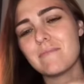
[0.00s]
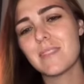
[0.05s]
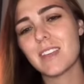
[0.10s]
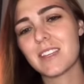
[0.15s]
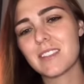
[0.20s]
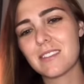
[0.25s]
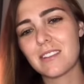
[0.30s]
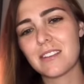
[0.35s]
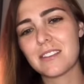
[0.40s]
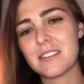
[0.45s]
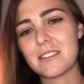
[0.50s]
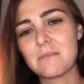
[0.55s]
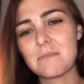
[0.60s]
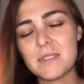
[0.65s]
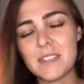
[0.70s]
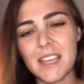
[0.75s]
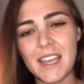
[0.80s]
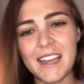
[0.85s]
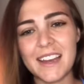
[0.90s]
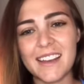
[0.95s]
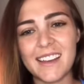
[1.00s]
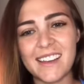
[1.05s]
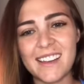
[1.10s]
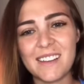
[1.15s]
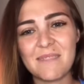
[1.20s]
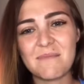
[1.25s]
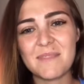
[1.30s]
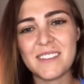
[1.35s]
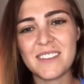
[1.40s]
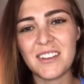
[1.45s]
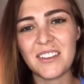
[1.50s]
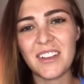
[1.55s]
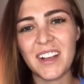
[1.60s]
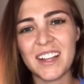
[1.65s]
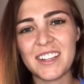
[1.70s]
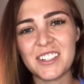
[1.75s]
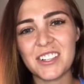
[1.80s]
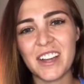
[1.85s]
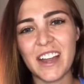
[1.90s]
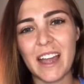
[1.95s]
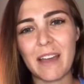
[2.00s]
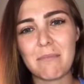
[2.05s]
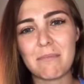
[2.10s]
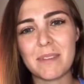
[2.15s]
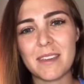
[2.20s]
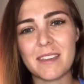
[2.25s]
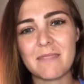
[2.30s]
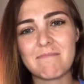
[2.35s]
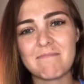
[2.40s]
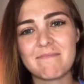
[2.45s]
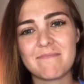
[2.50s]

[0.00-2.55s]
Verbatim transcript: that's awesome, Zeta. I'm so glad you're happy.